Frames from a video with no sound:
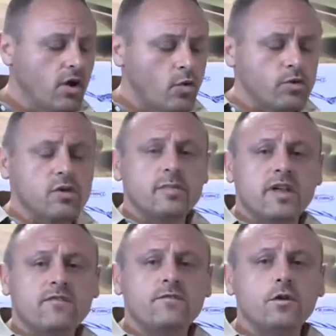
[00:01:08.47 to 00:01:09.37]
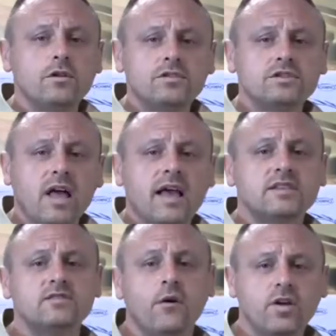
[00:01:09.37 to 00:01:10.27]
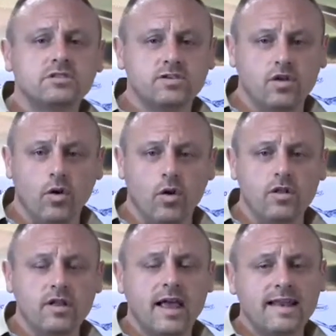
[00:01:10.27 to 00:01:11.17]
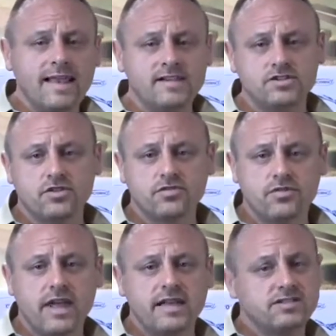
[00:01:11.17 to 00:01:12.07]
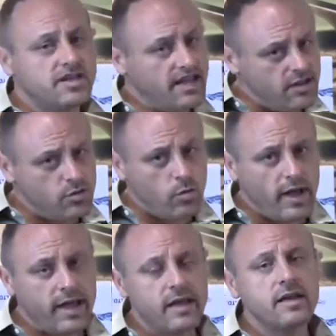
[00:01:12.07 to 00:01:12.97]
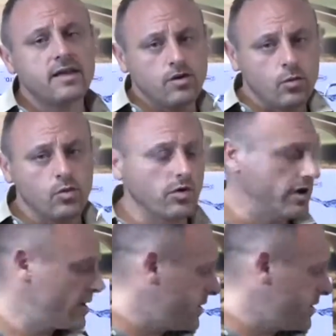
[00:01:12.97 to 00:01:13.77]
or it'll be a full-size faucet hole at 1 3/8. Either way, it will work.